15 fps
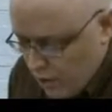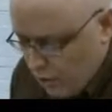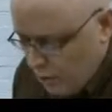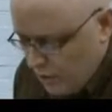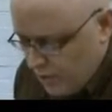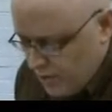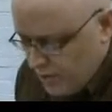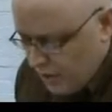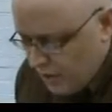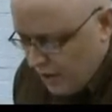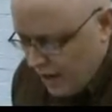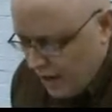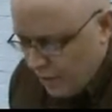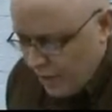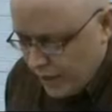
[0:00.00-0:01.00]
Known as a
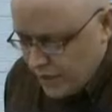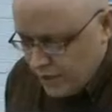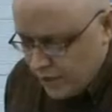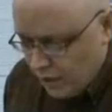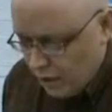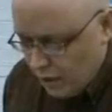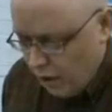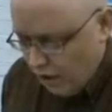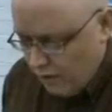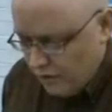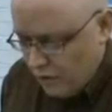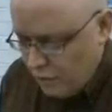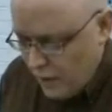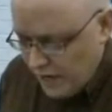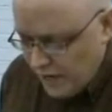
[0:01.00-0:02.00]
character,
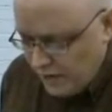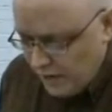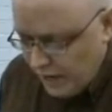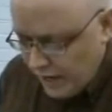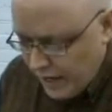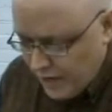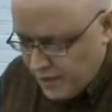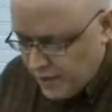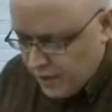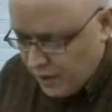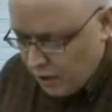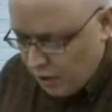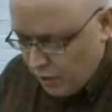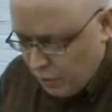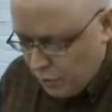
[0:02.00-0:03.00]
often medicated
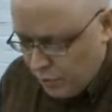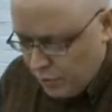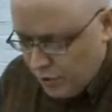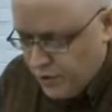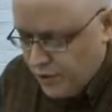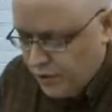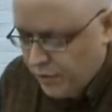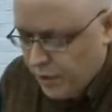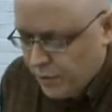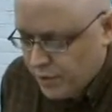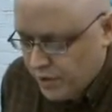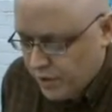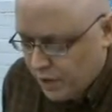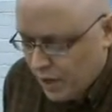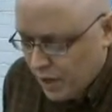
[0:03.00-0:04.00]
on
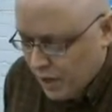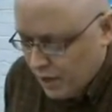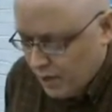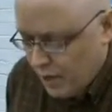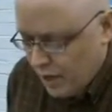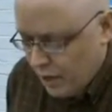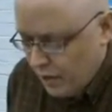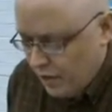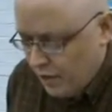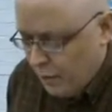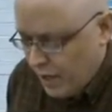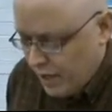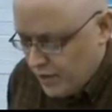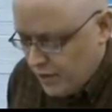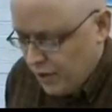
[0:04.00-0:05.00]
prescription, now you've
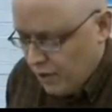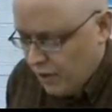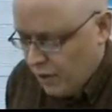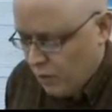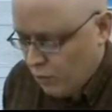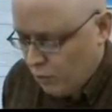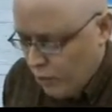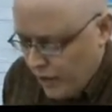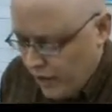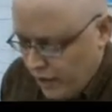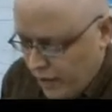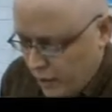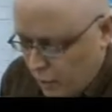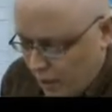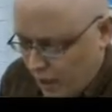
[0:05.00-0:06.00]
met her
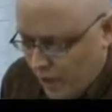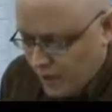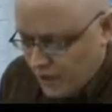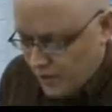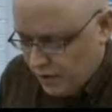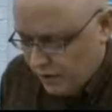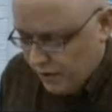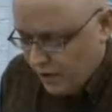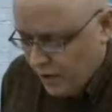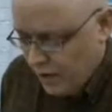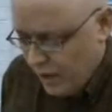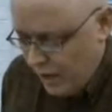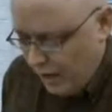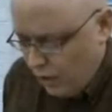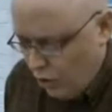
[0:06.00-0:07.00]
really part of
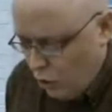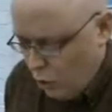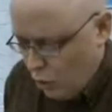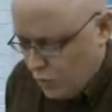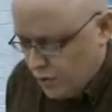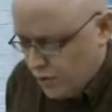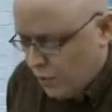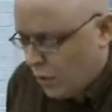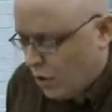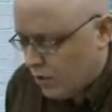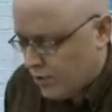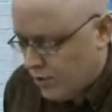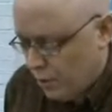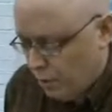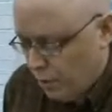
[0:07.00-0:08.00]
hellos
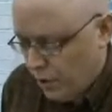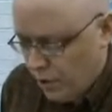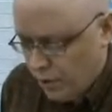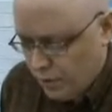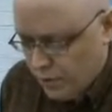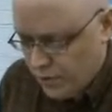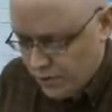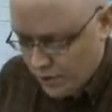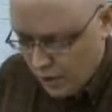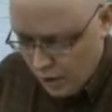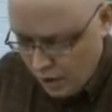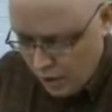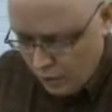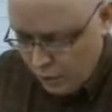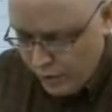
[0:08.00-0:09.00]
amongst the pews.
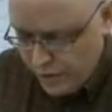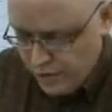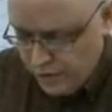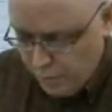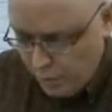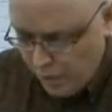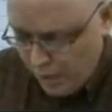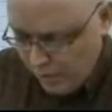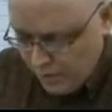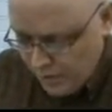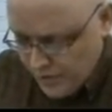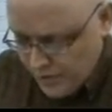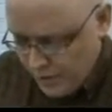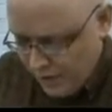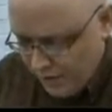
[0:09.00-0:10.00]
Richard
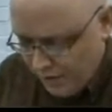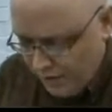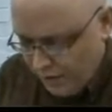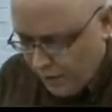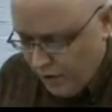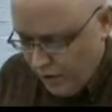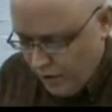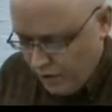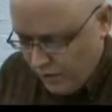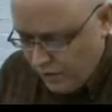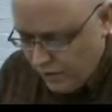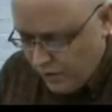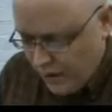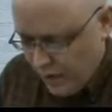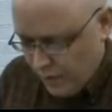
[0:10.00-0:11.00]
Barrett, I've heard
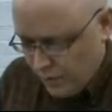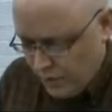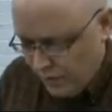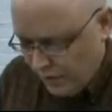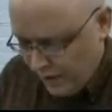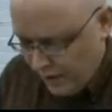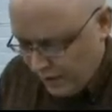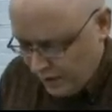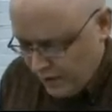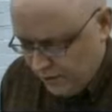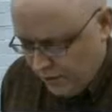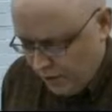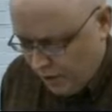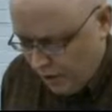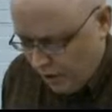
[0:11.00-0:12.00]
of the name,
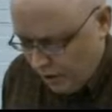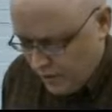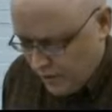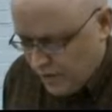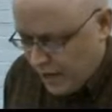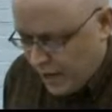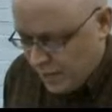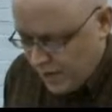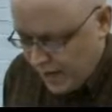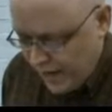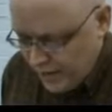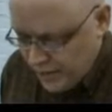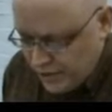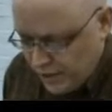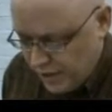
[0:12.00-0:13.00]
devised the concept
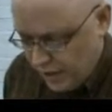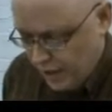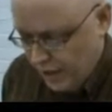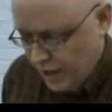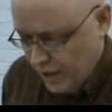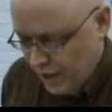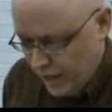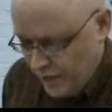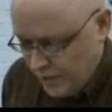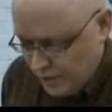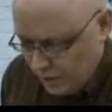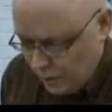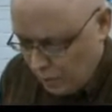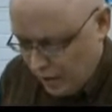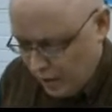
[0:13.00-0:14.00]
edgy,
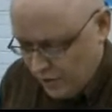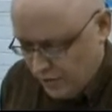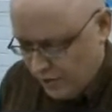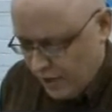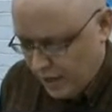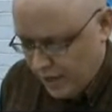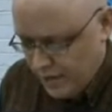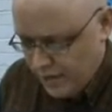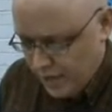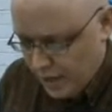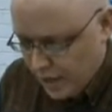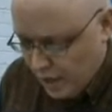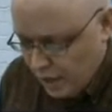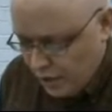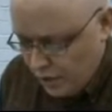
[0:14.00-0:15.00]
isn't
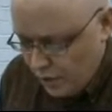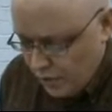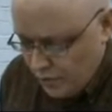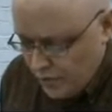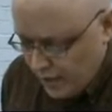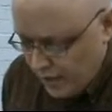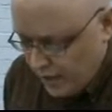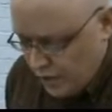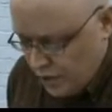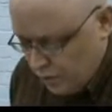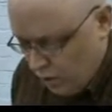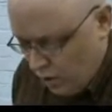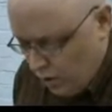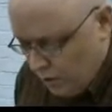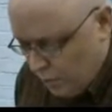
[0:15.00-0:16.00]
patronising. Don't take this
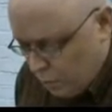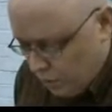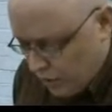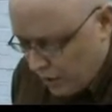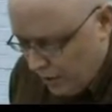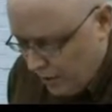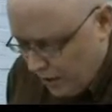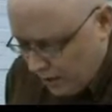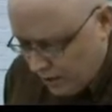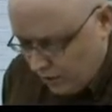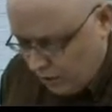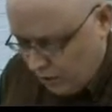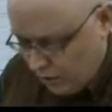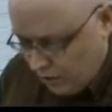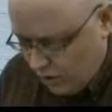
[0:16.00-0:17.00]
wrong, but you have
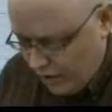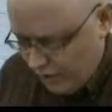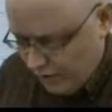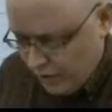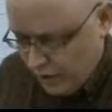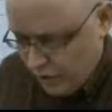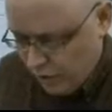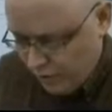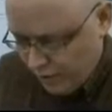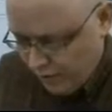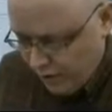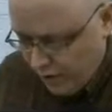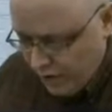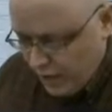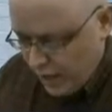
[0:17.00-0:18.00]
looked clever
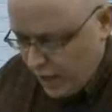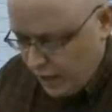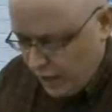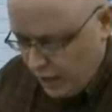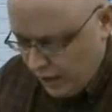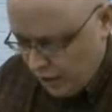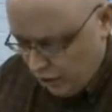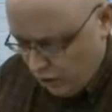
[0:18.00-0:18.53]
enough. E.E.